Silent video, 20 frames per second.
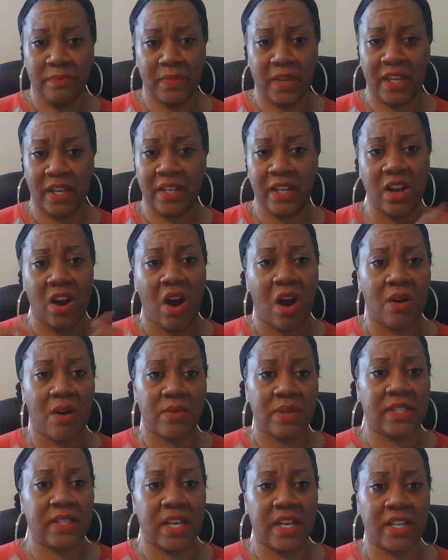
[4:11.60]
And then I
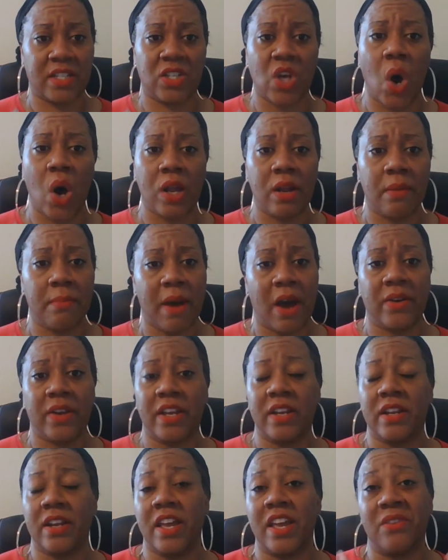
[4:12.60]
always say it's all about
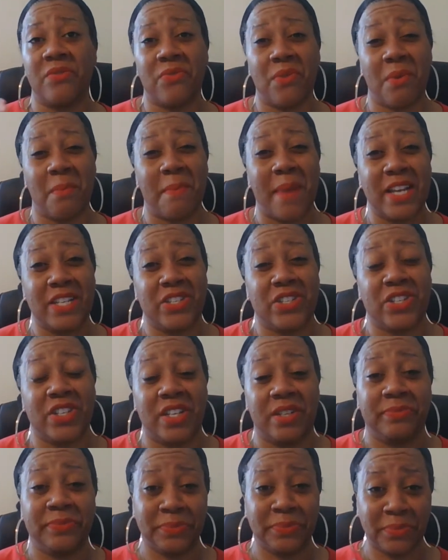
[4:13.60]
getting the
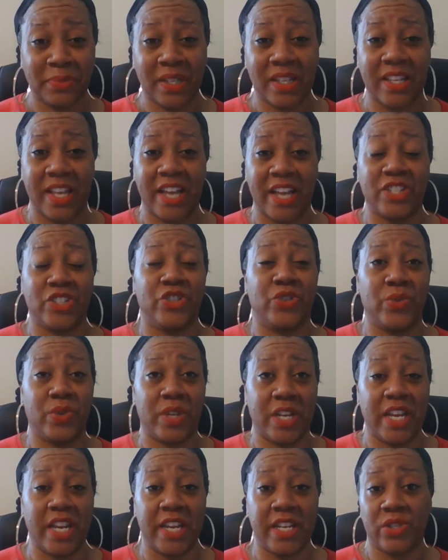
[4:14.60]
information that you
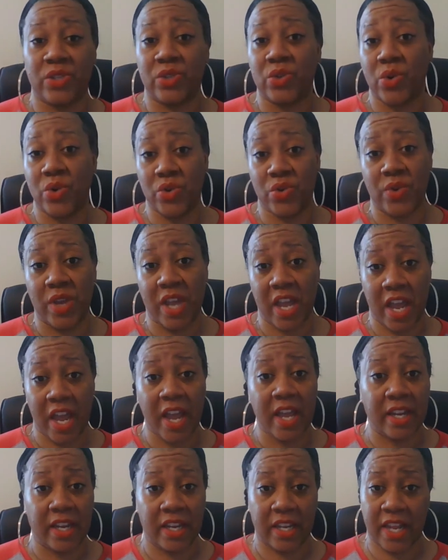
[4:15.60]
need so you
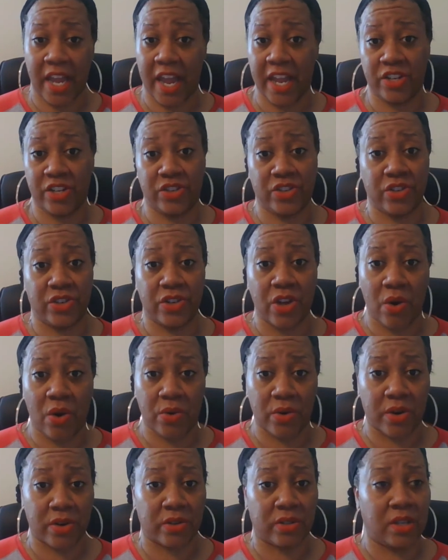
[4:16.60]
can engage the
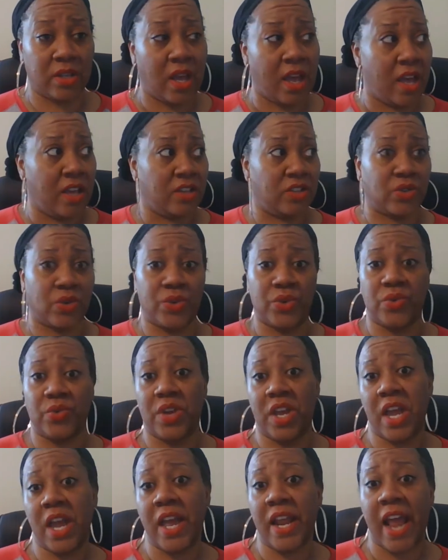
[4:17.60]
donors. So you
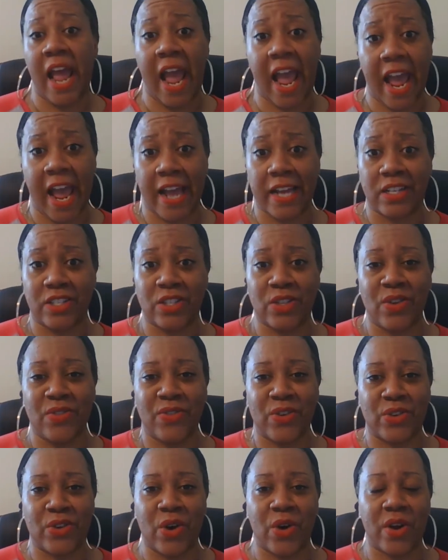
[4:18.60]
can ask
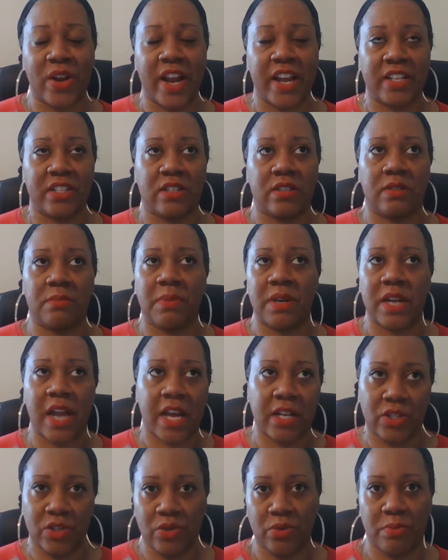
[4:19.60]
for donations, but
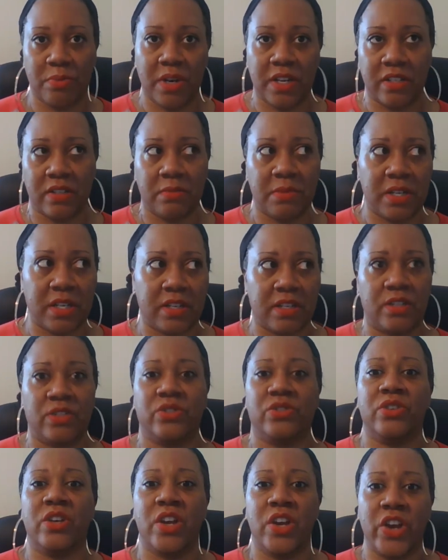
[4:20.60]
not too much,
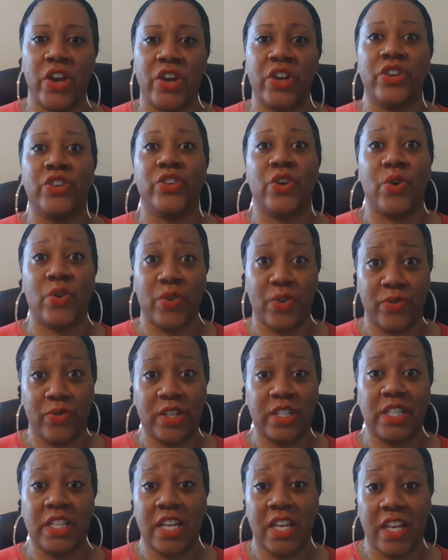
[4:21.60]
because donor
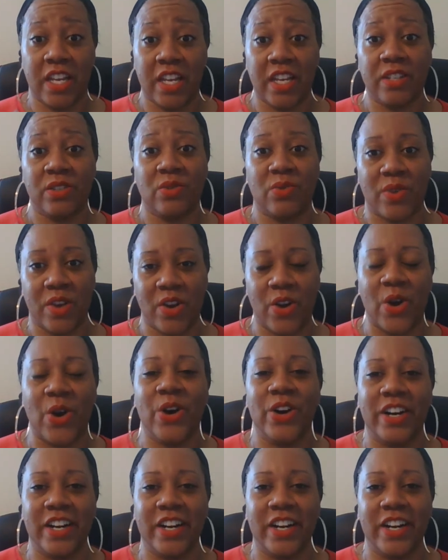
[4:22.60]
fatigue is real.